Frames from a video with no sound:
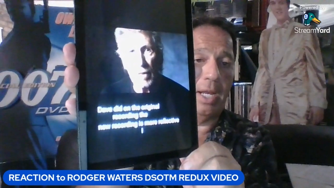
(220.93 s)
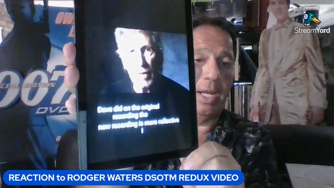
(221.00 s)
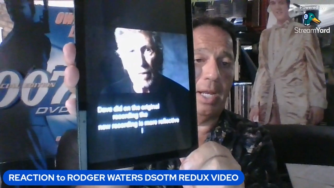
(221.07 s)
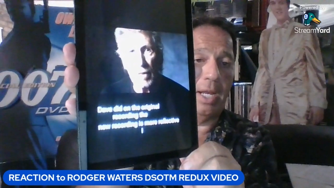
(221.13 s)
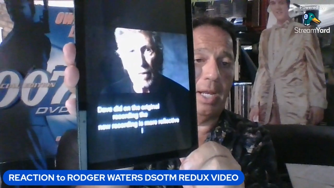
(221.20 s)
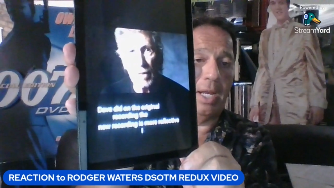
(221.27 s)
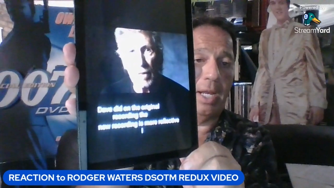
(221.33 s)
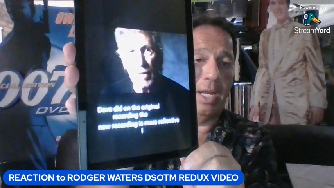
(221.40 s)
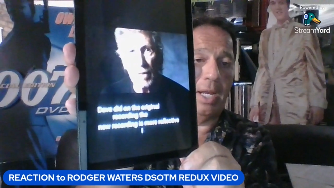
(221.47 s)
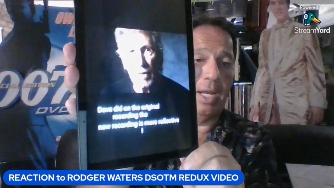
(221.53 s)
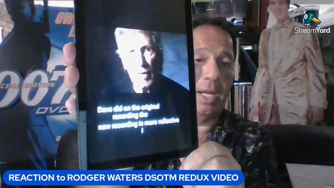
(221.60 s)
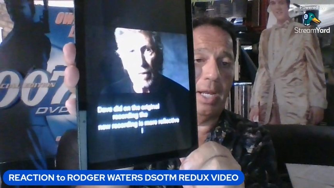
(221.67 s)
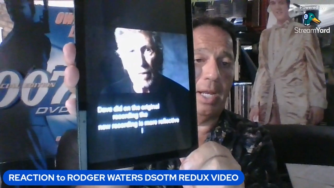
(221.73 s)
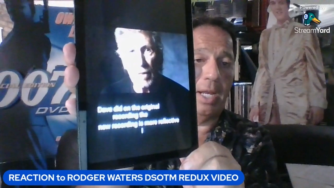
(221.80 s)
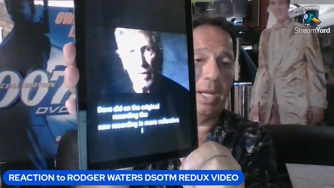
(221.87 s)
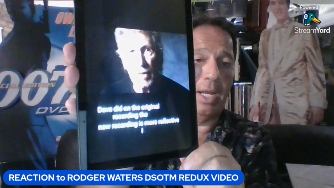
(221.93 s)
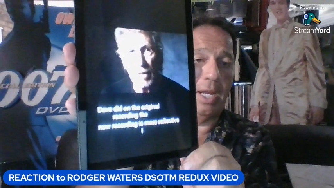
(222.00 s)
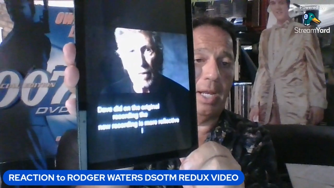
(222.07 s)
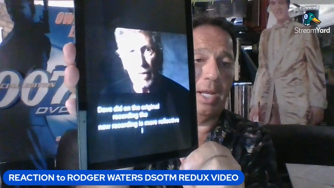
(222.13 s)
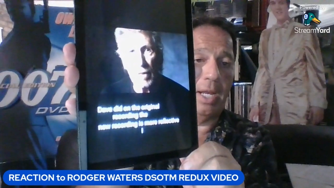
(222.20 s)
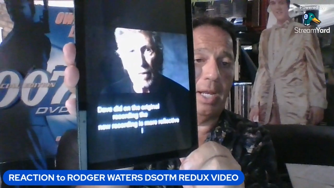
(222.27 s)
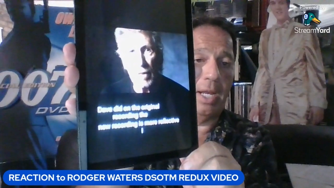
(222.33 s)

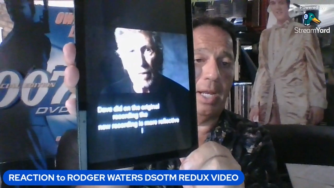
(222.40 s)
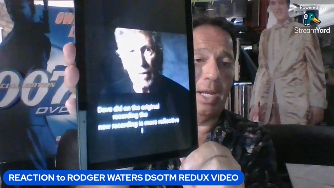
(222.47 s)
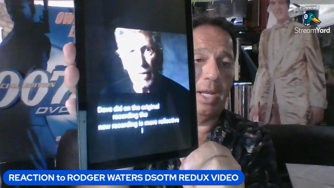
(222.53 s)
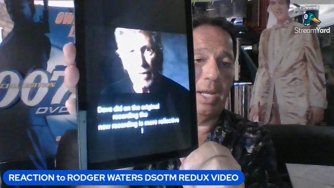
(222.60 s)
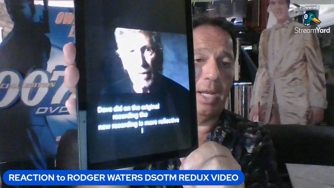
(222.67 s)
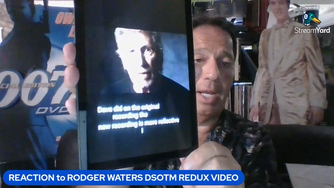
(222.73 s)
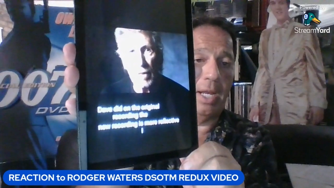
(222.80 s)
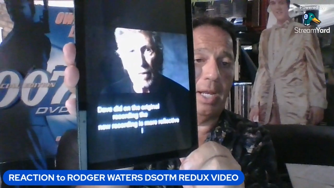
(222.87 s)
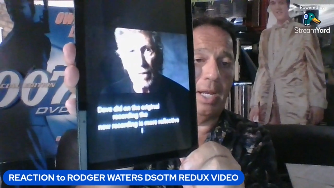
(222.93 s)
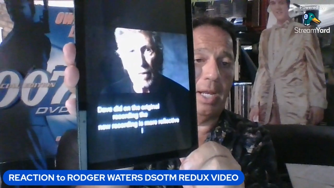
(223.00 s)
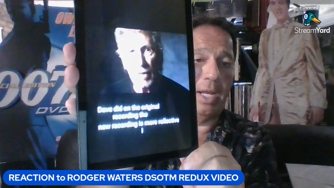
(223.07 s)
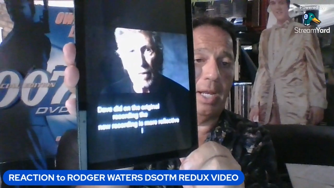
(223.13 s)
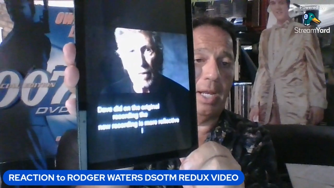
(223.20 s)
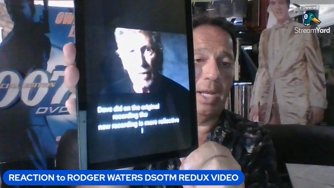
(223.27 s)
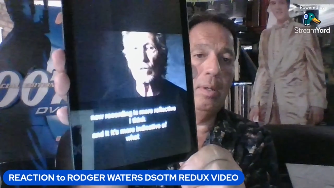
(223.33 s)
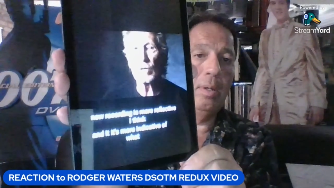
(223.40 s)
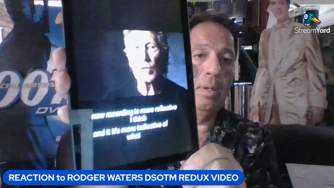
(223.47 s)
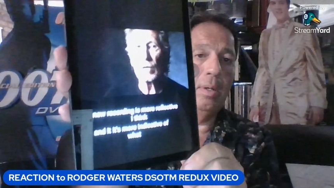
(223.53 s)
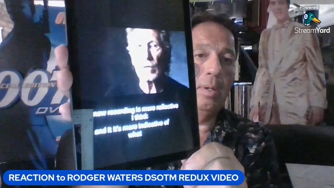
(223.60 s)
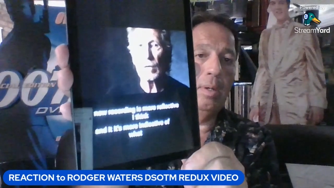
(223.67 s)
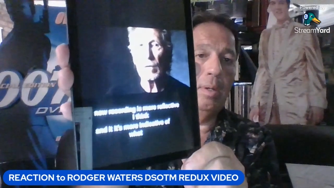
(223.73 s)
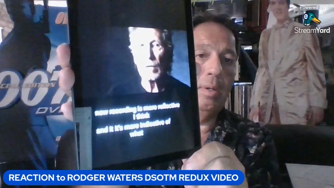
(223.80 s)

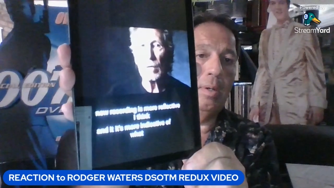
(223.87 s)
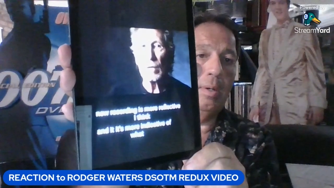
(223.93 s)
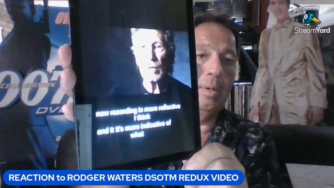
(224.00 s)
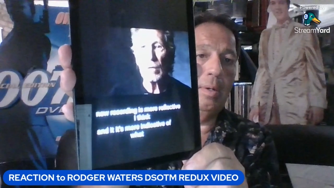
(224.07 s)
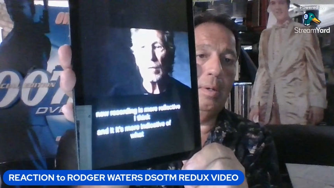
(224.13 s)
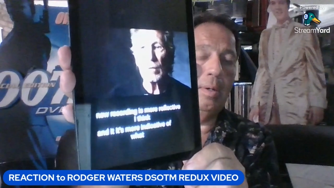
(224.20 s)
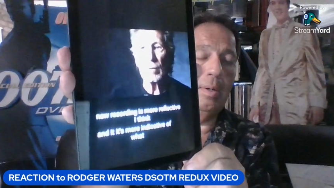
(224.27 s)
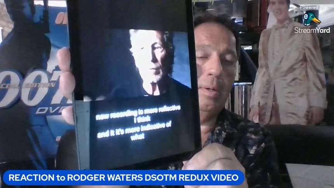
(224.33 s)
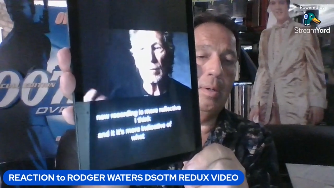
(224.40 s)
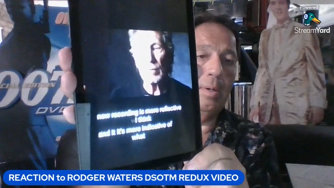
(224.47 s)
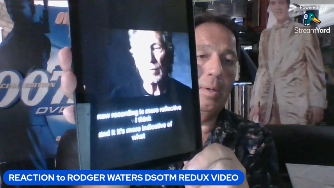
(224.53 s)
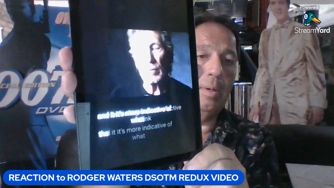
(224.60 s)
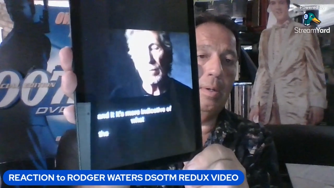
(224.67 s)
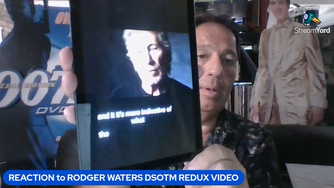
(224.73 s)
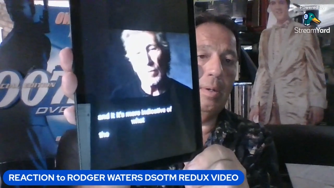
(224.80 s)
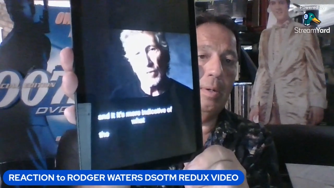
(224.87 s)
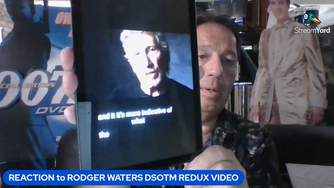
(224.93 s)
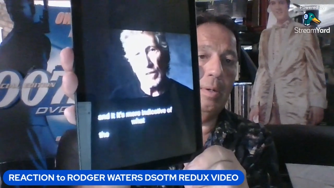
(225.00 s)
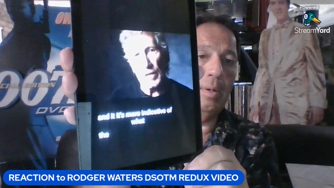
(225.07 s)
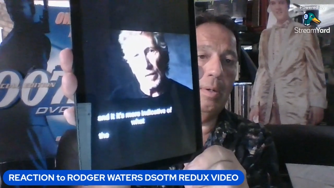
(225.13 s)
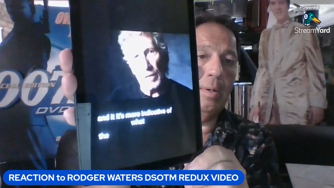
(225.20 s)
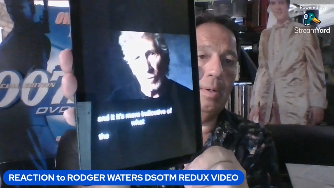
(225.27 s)

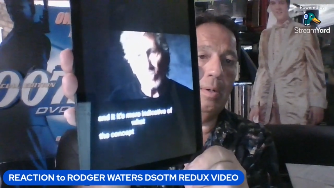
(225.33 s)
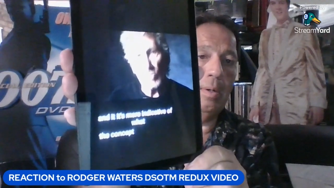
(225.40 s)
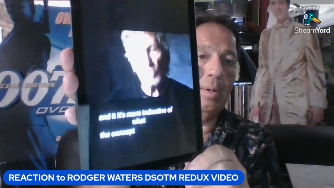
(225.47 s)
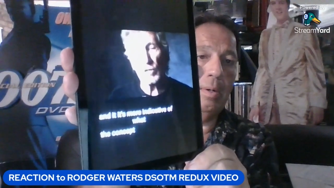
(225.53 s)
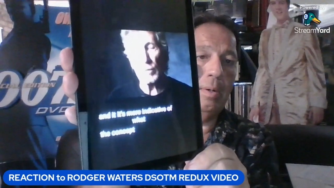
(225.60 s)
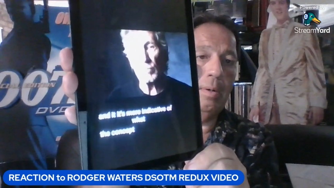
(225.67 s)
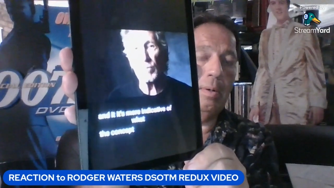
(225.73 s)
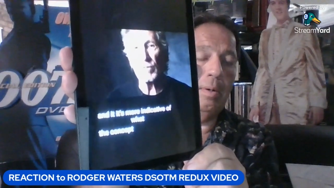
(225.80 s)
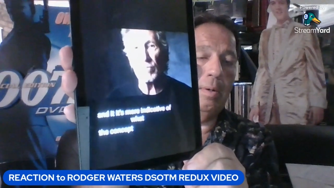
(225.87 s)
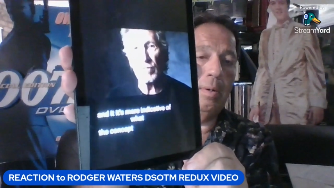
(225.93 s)
Nothing is said.